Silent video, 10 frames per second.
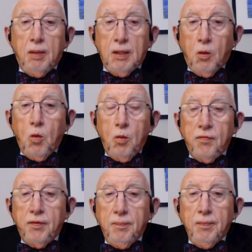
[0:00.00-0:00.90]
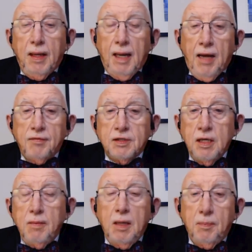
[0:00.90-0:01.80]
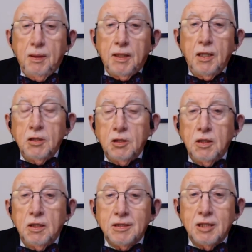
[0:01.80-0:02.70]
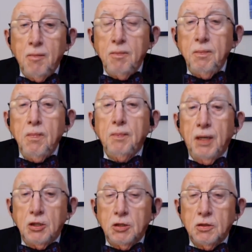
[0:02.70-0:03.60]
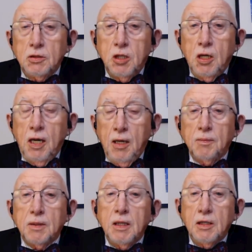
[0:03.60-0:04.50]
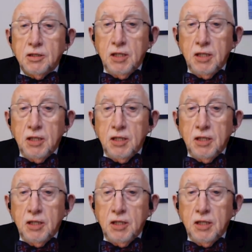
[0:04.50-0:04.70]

but all of them have some application and some patients are helped